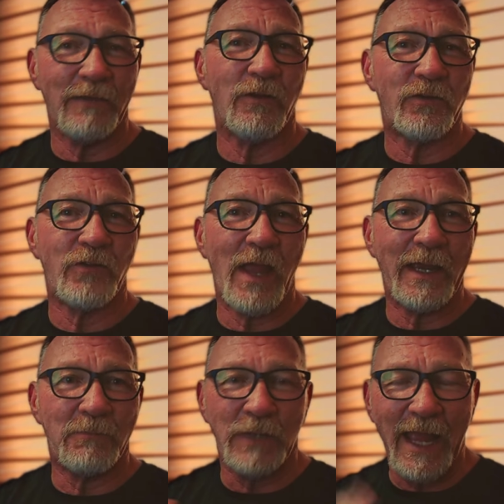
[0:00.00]
of looks
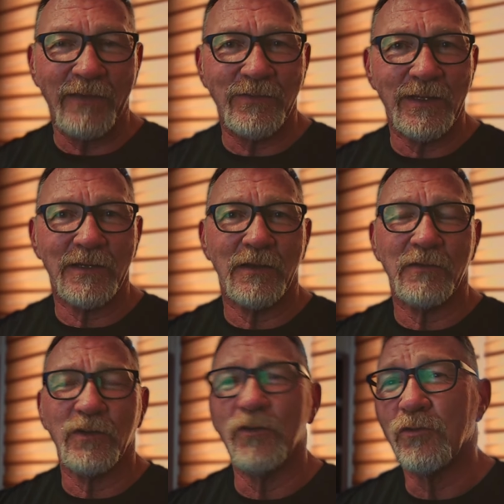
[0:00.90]
like plastic.
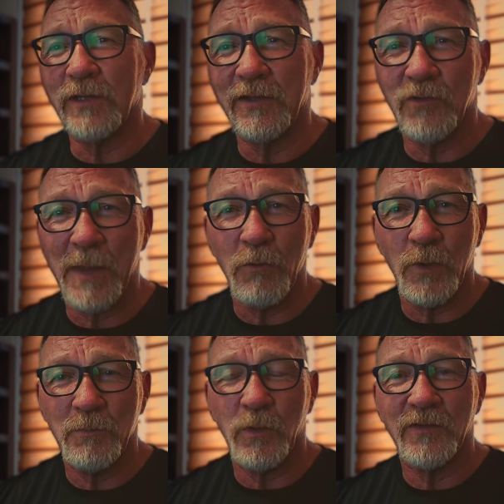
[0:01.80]
Usually it's about
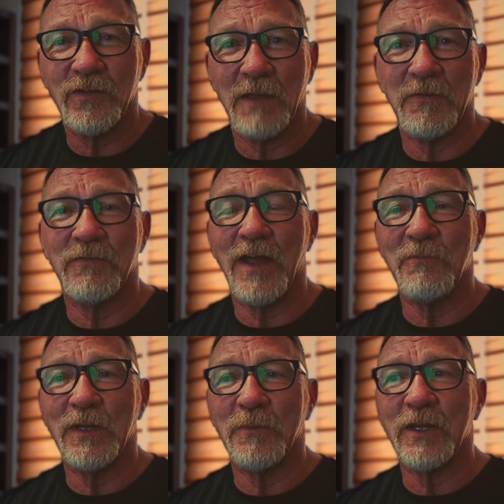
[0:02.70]
1.75
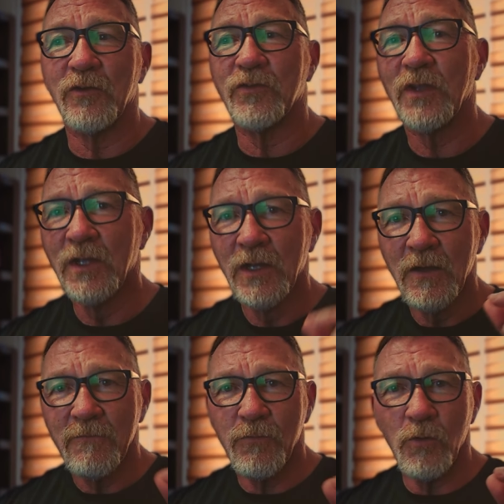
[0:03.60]
millimeters
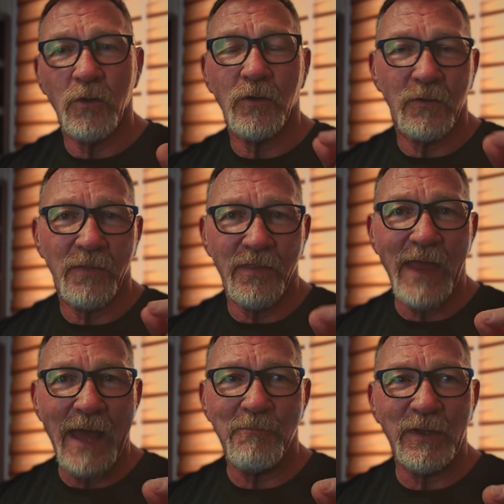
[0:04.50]
for
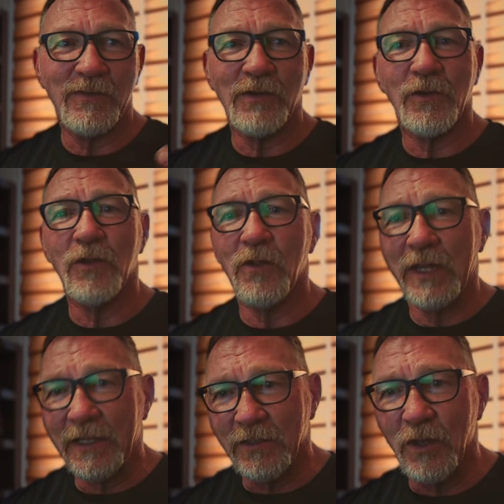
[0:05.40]
that material.
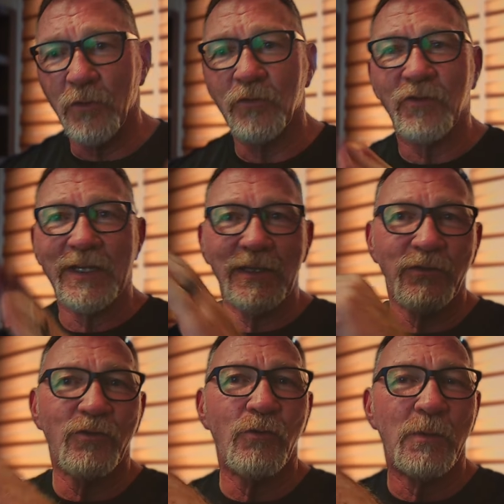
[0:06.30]
It goes
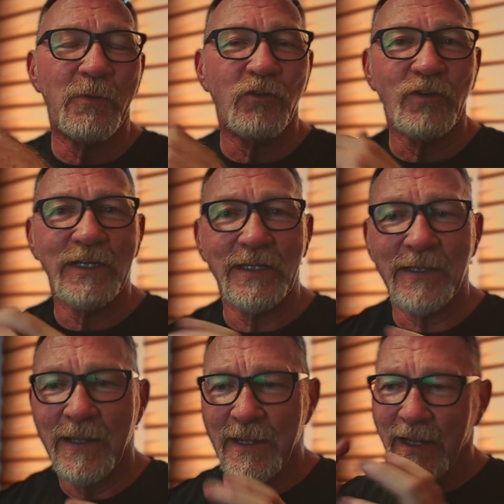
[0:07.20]
into a
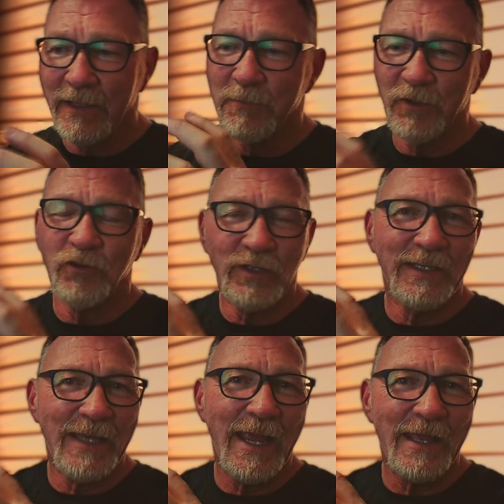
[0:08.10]
machine, and the
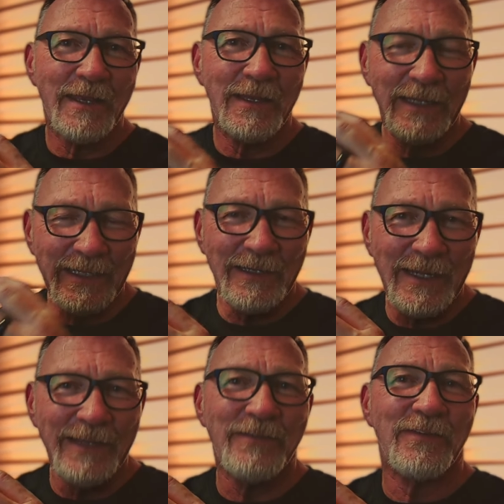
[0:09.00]
machine head
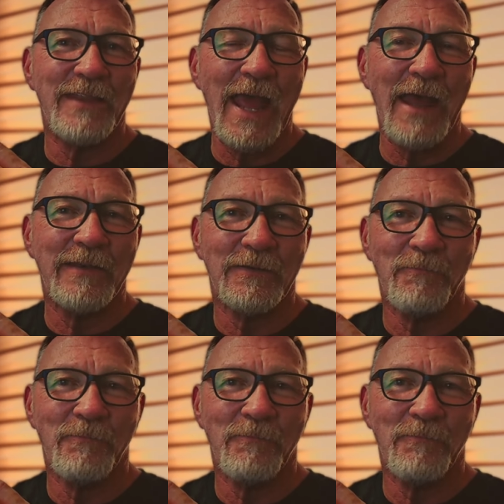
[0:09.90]
heats that